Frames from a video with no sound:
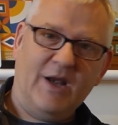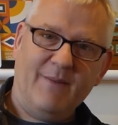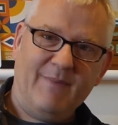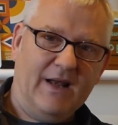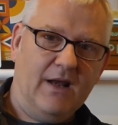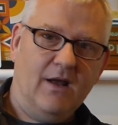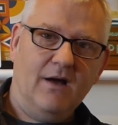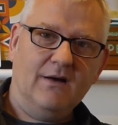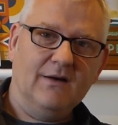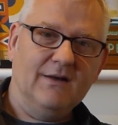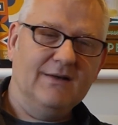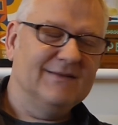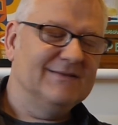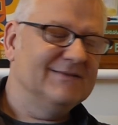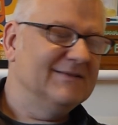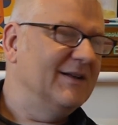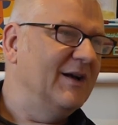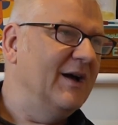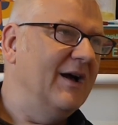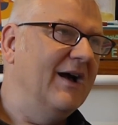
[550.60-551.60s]
going to be long.
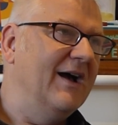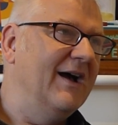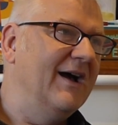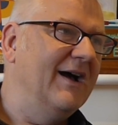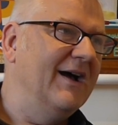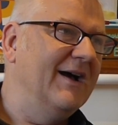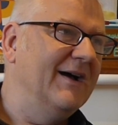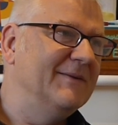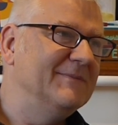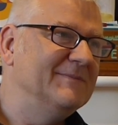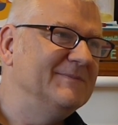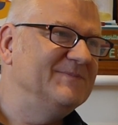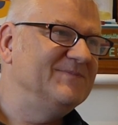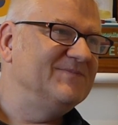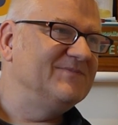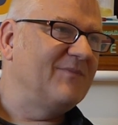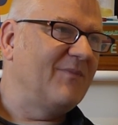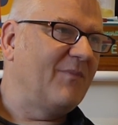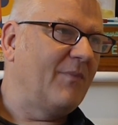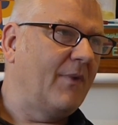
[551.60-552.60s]

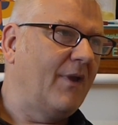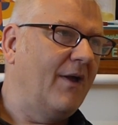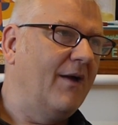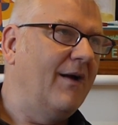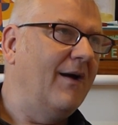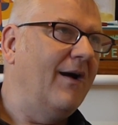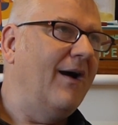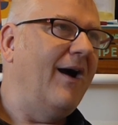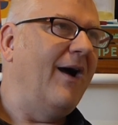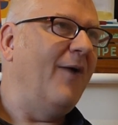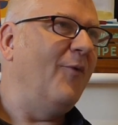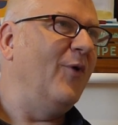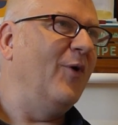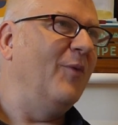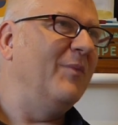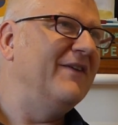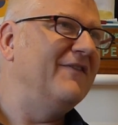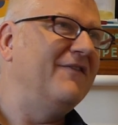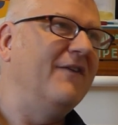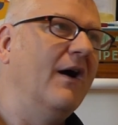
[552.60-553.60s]
I
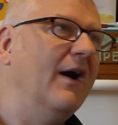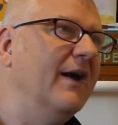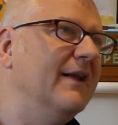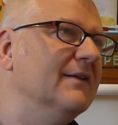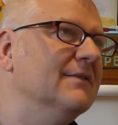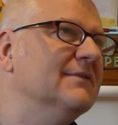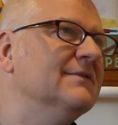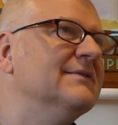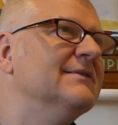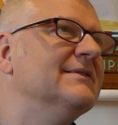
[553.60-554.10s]
will be fine.